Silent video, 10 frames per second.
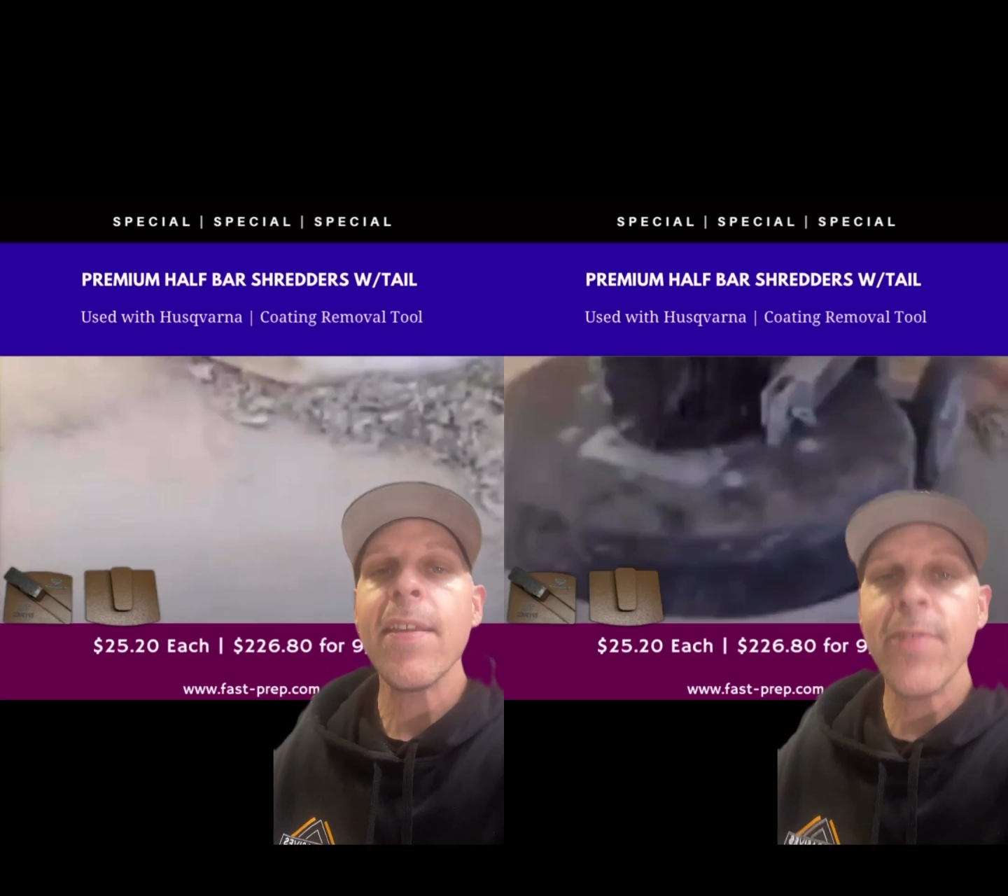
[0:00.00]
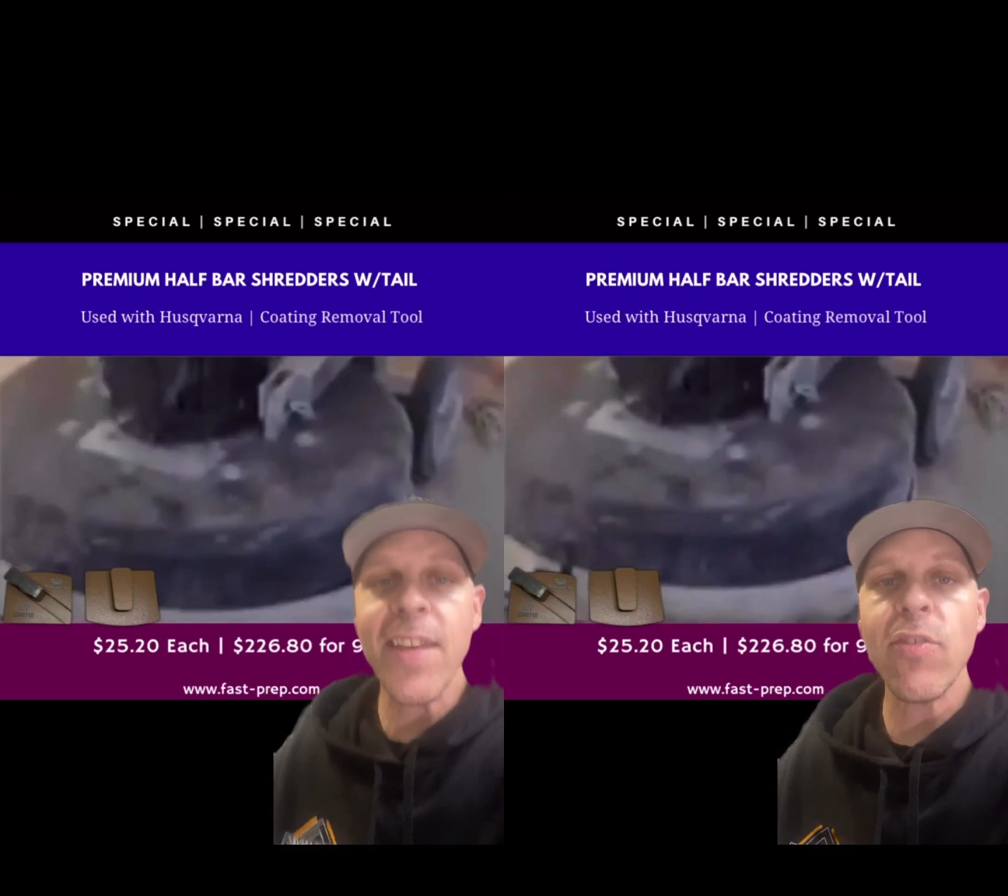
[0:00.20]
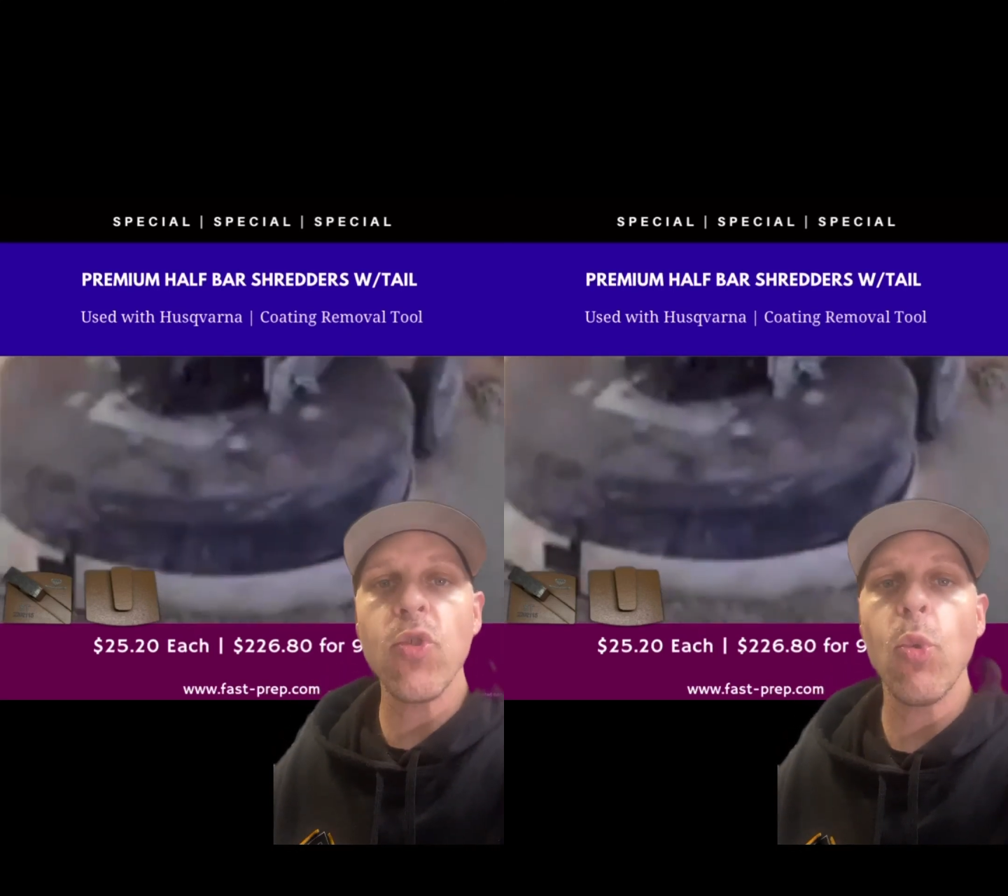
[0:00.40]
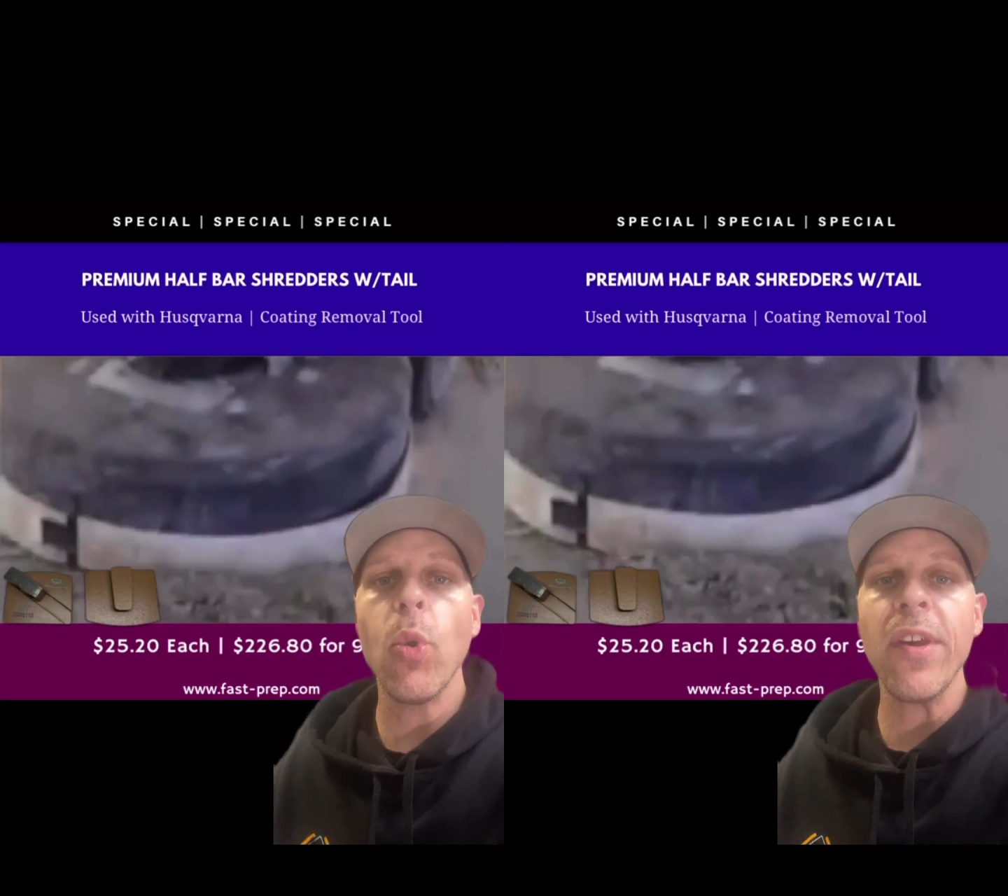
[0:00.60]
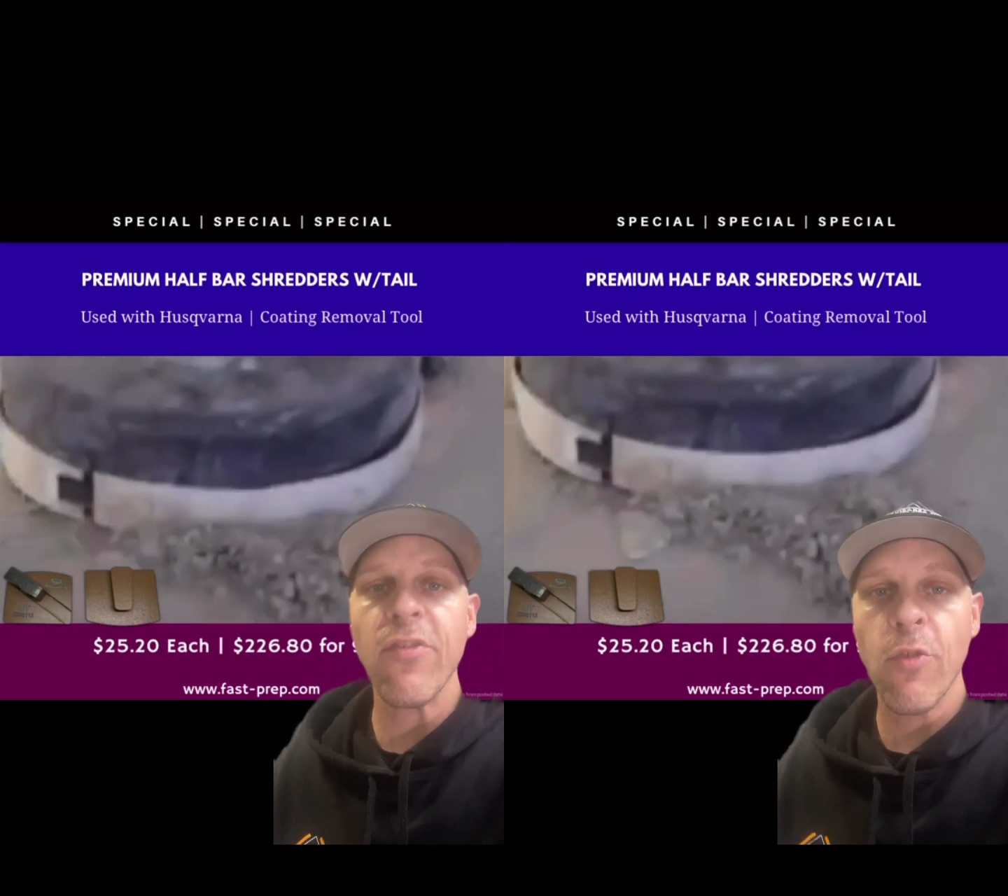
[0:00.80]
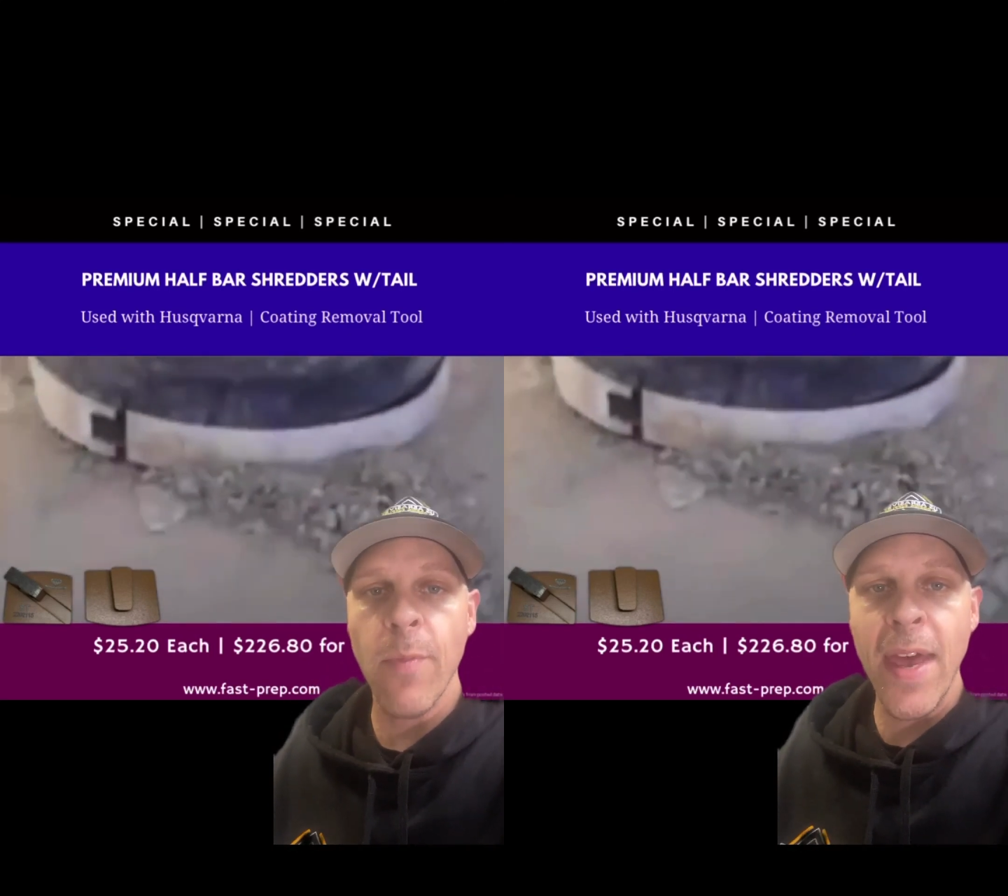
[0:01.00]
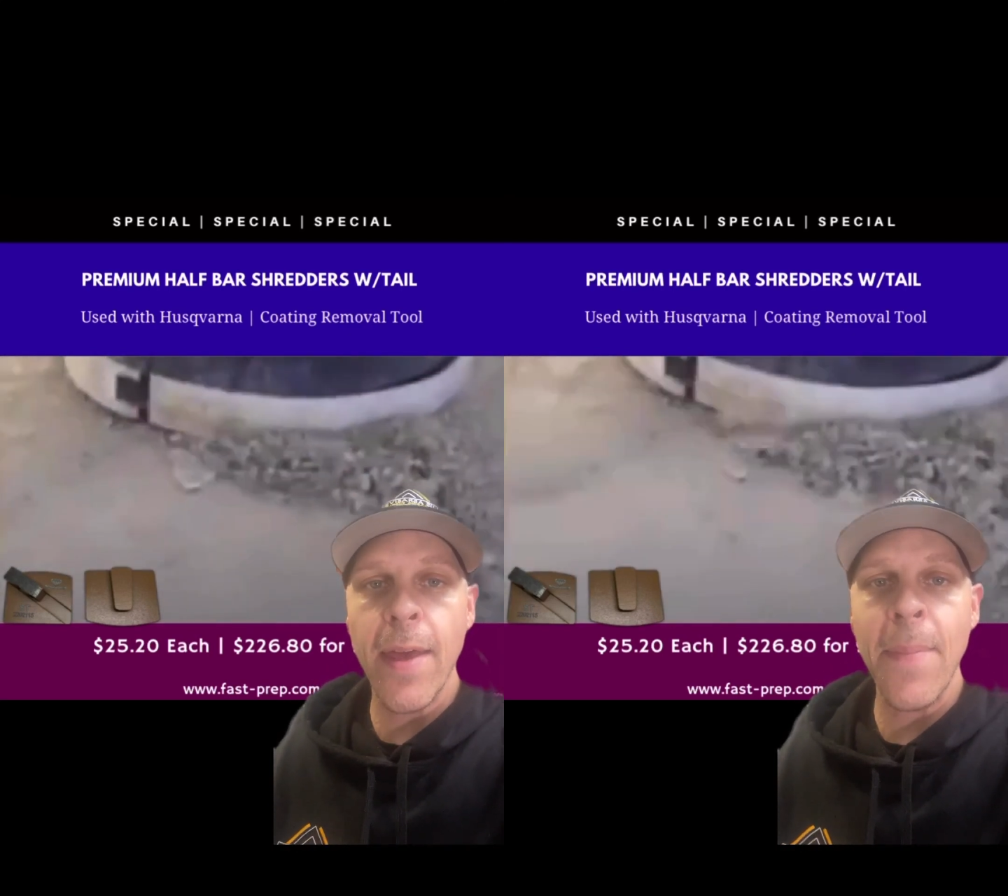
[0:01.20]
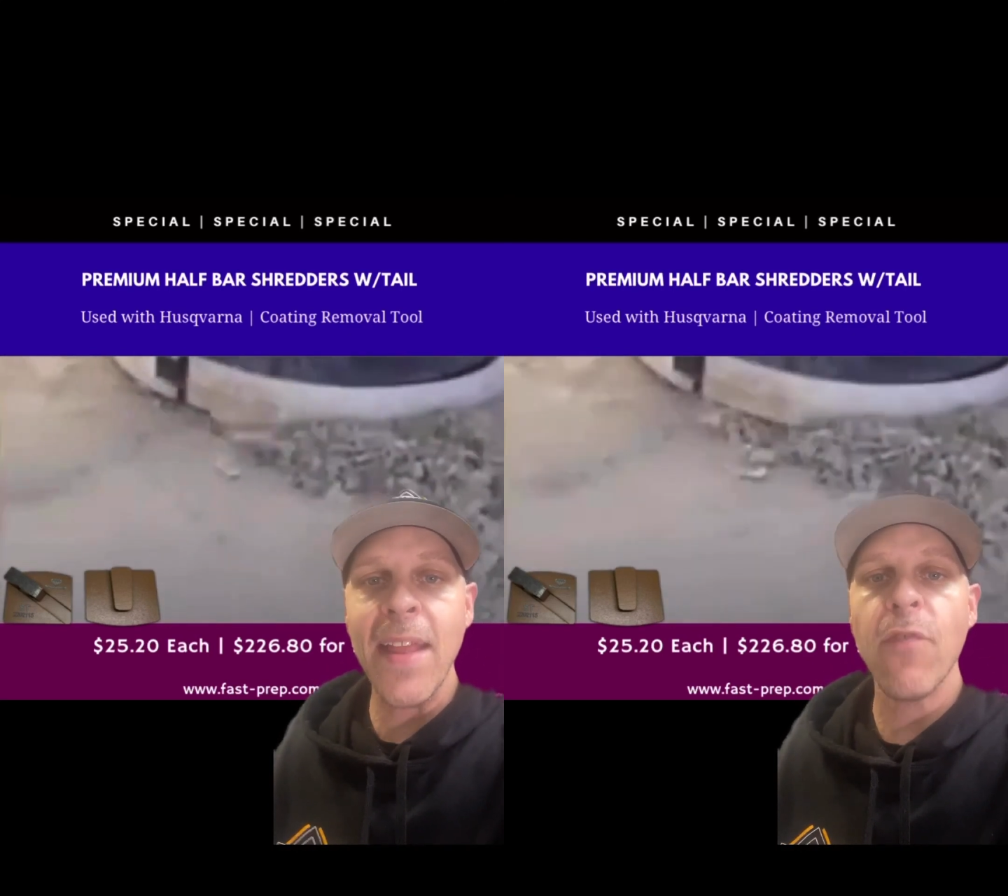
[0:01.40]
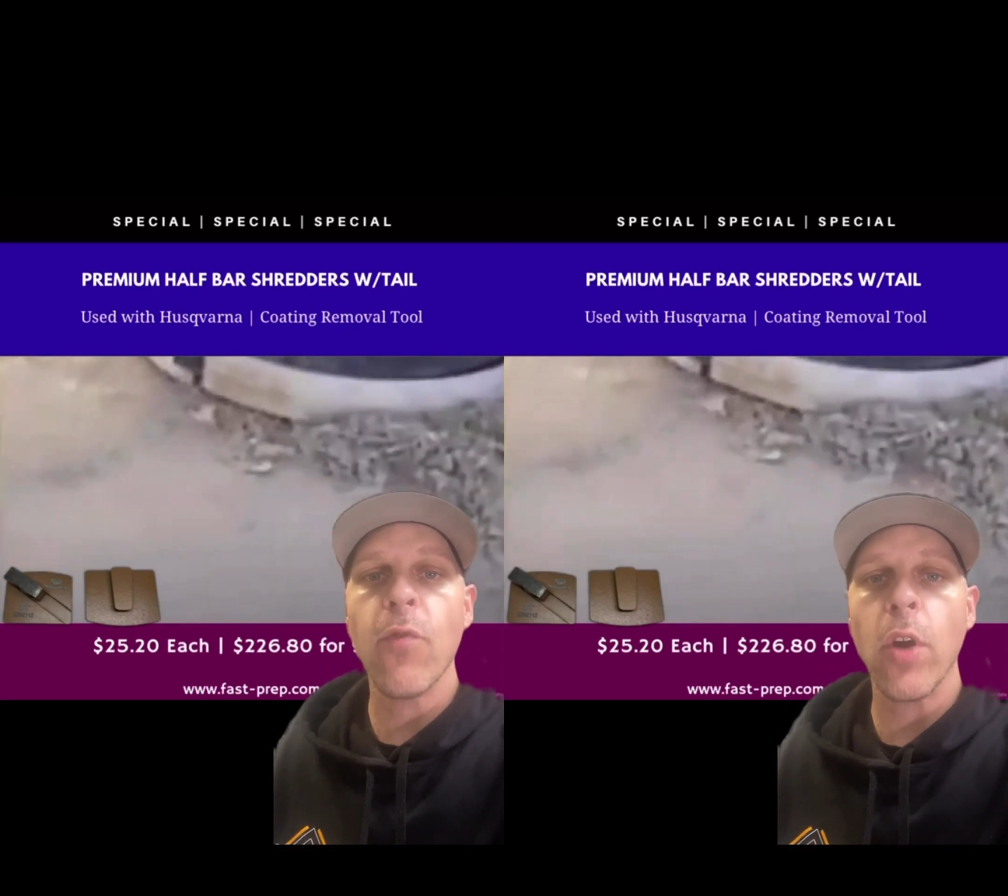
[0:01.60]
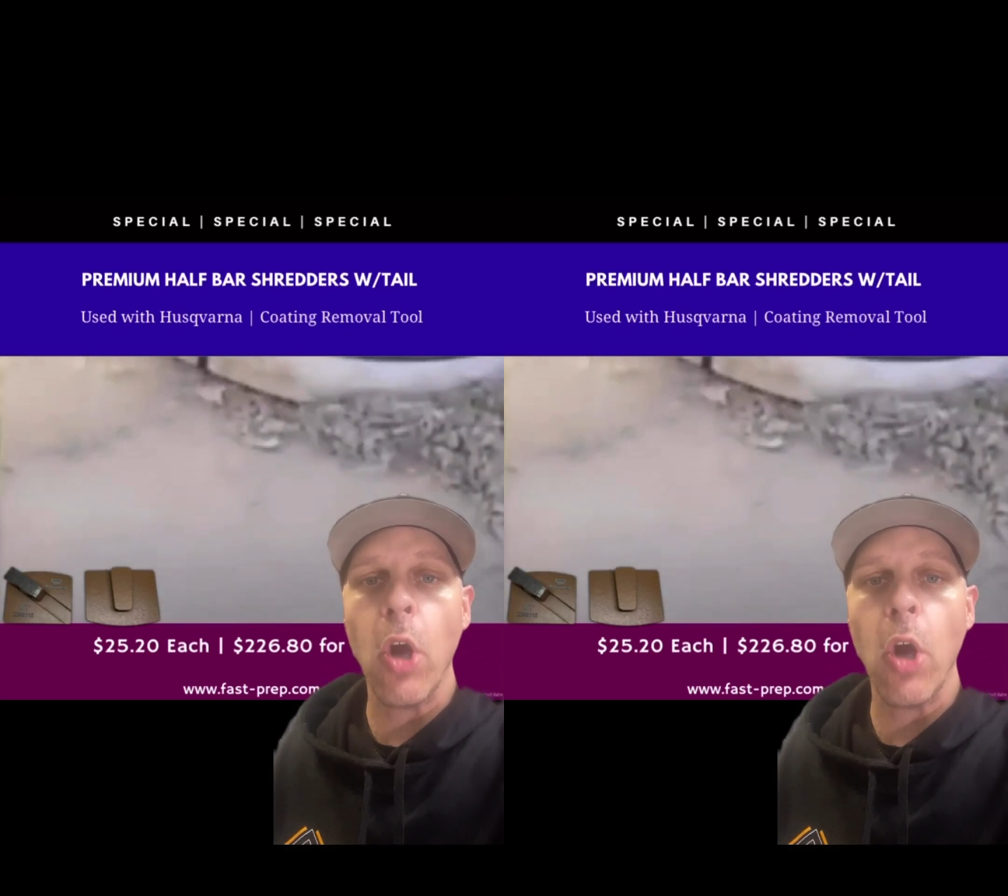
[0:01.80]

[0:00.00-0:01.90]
This tool is meant for